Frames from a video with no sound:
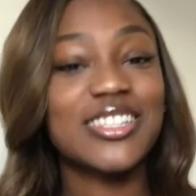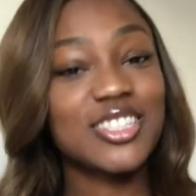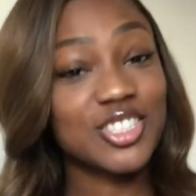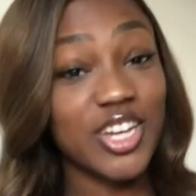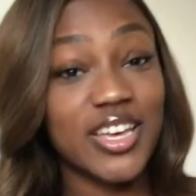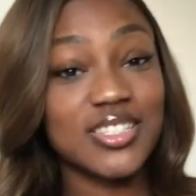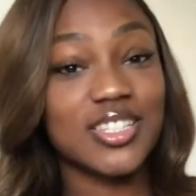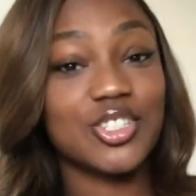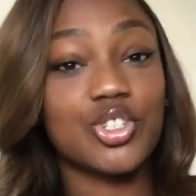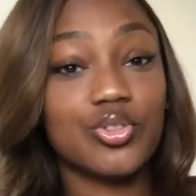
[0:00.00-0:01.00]
suggest
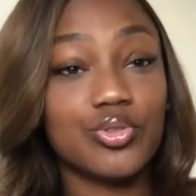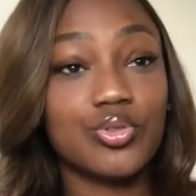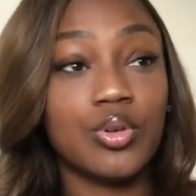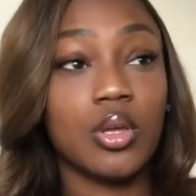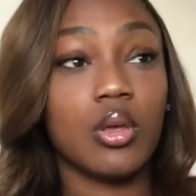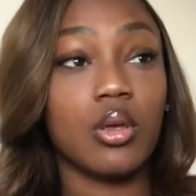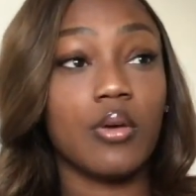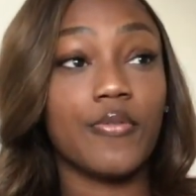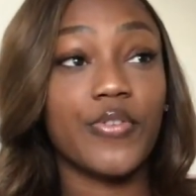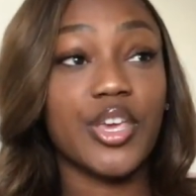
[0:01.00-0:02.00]
that you
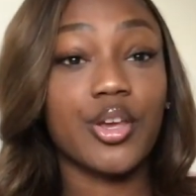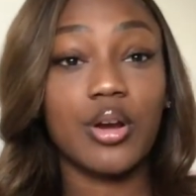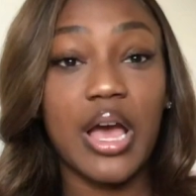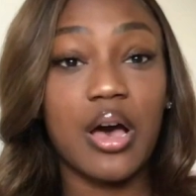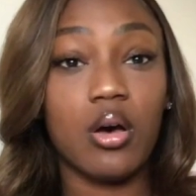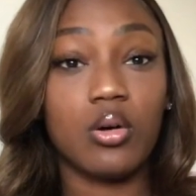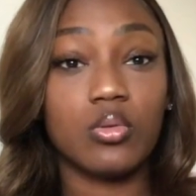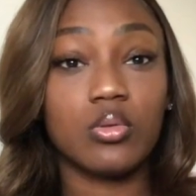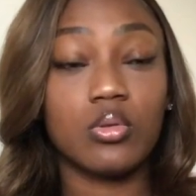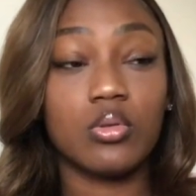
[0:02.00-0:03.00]
figure
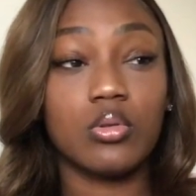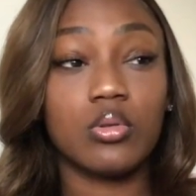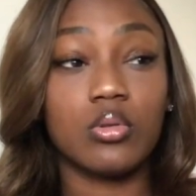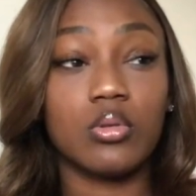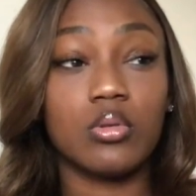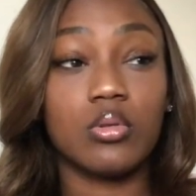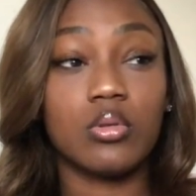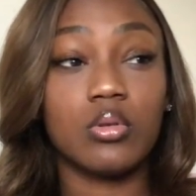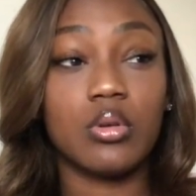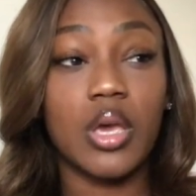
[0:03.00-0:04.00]
out
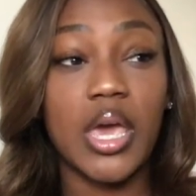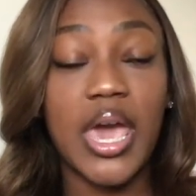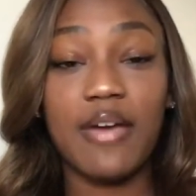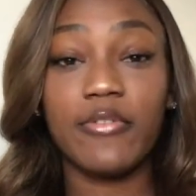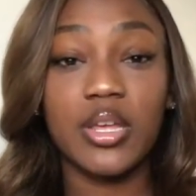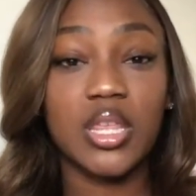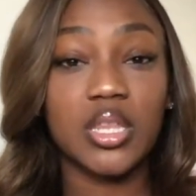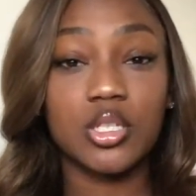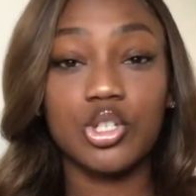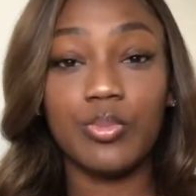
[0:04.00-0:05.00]

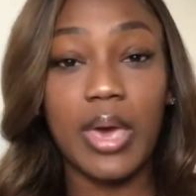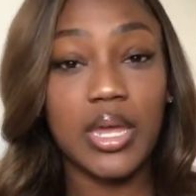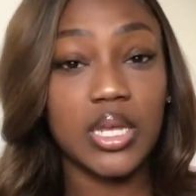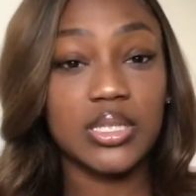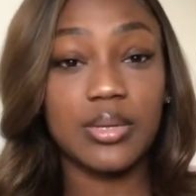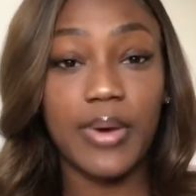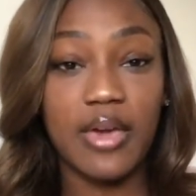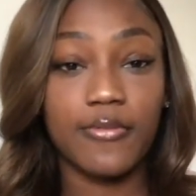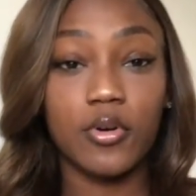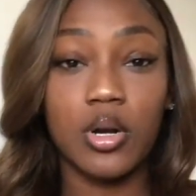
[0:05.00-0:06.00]
everything that you may need to
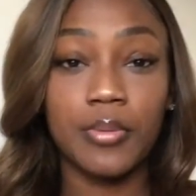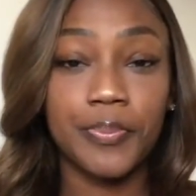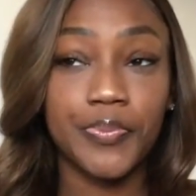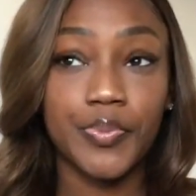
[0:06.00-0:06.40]
pay for,